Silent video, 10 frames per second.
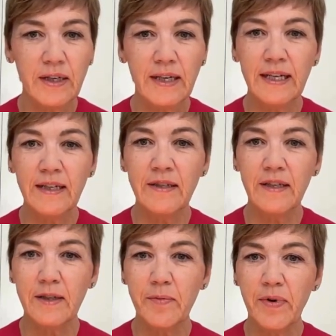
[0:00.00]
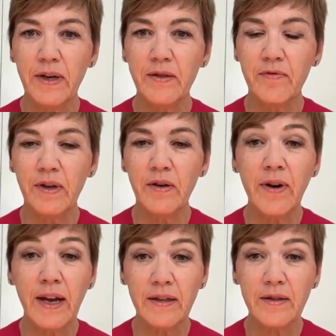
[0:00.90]
let us express
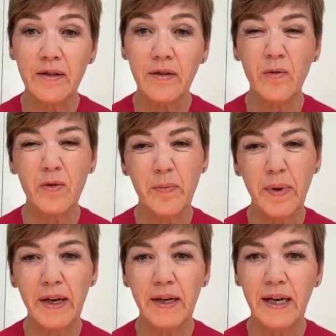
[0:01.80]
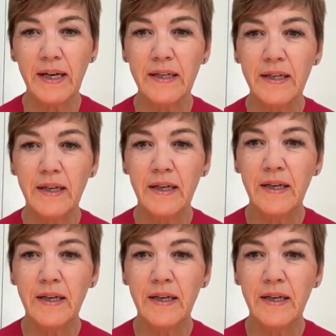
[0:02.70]
regrets or speculate